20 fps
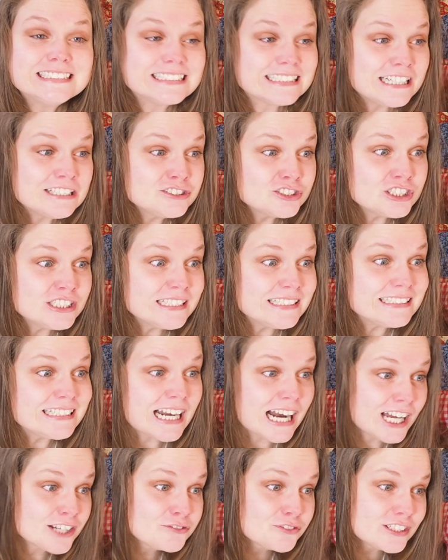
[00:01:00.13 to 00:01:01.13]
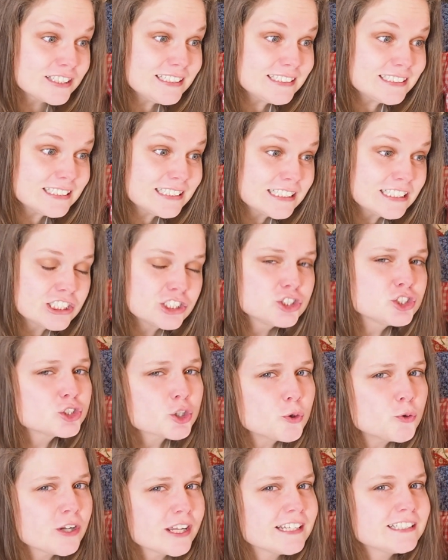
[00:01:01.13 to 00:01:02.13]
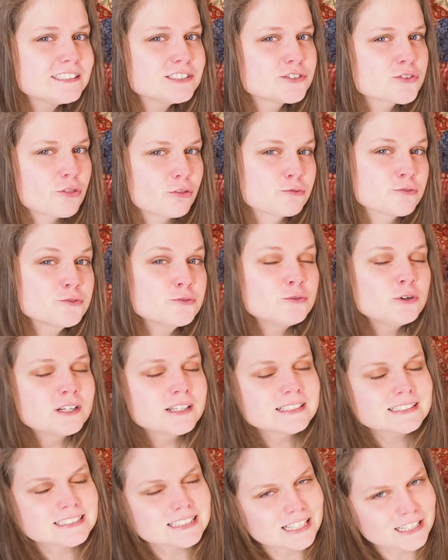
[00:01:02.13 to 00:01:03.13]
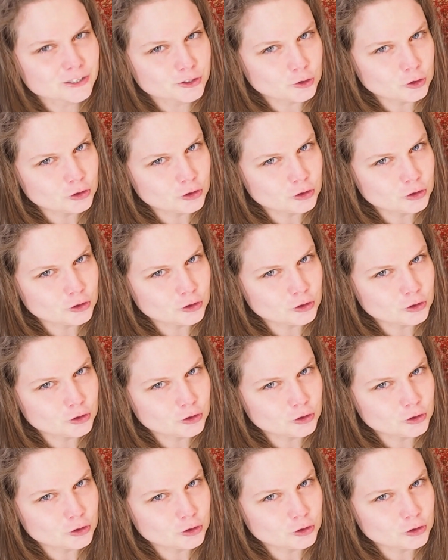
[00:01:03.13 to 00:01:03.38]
tension and conflict showcased through dialogue.